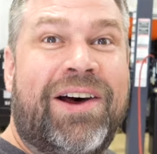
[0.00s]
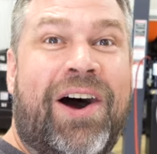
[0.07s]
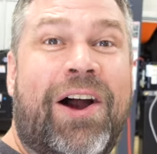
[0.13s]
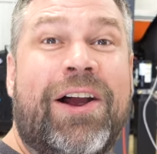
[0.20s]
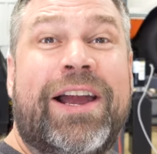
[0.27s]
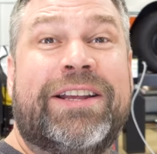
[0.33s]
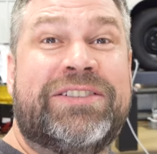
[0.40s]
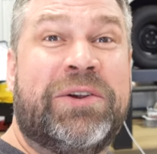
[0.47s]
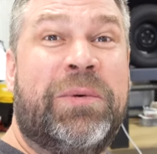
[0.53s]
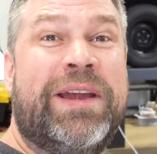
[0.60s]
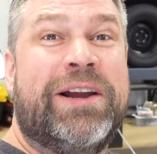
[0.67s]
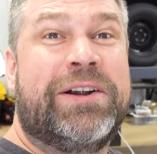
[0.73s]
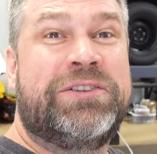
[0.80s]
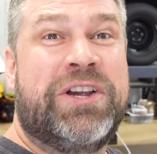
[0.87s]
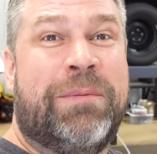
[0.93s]
All right, so
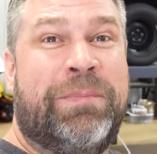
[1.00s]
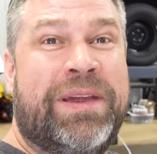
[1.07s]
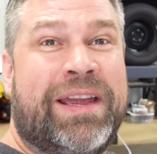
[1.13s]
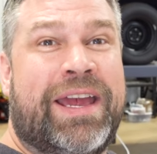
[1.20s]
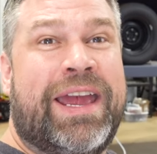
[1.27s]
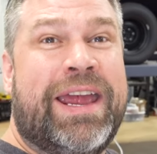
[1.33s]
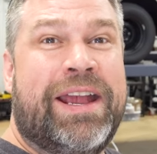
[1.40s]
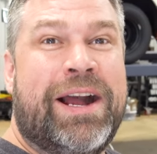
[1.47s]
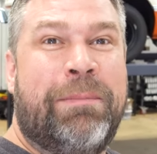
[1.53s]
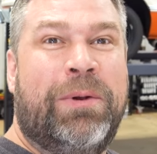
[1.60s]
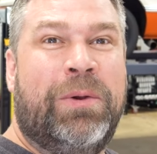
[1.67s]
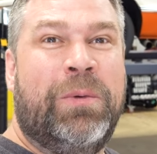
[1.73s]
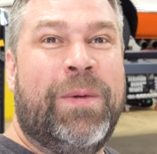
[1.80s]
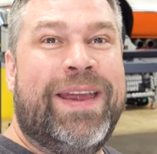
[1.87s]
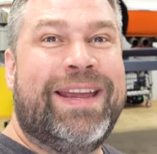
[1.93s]
we are jumping a
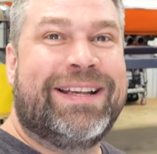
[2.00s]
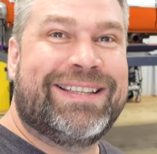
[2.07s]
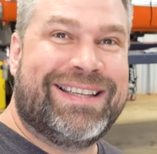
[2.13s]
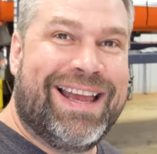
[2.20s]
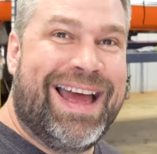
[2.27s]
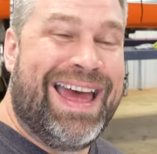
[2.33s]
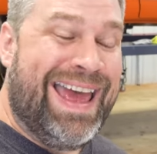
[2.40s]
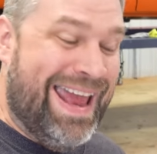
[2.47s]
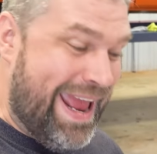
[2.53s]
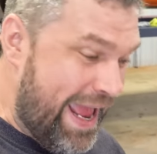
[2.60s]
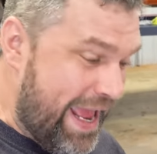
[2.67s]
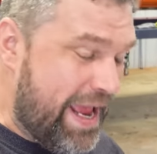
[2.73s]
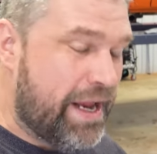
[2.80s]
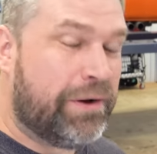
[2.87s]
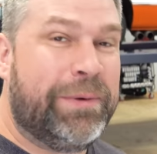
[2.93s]
couple weeks
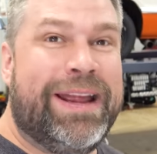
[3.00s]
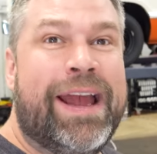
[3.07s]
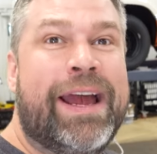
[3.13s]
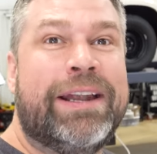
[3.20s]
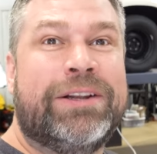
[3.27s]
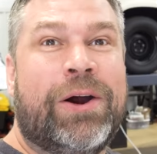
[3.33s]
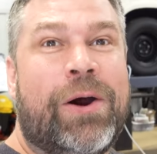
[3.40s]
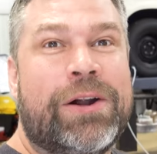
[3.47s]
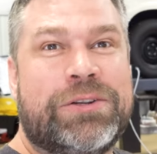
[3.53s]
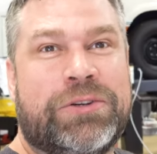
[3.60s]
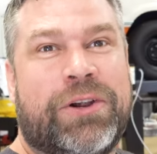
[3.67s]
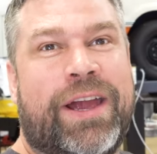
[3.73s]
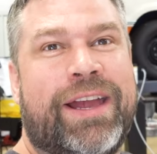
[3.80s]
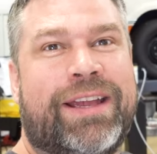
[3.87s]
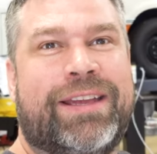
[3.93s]
ahead. We had Car
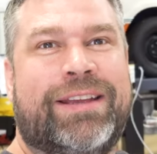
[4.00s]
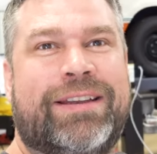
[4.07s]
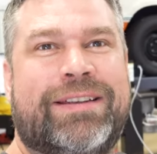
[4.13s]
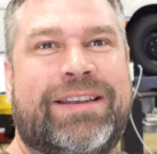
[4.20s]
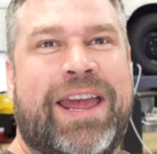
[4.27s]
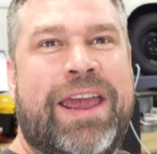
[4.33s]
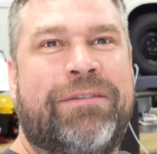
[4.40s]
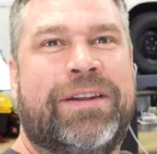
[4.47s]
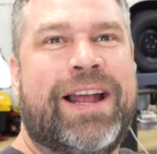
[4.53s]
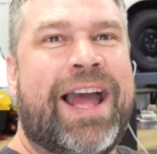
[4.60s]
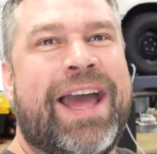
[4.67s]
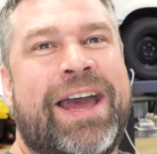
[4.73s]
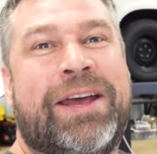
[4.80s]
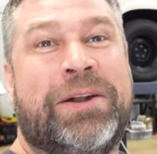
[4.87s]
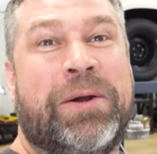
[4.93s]
Trek David
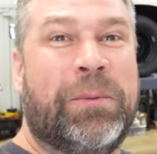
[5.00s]
had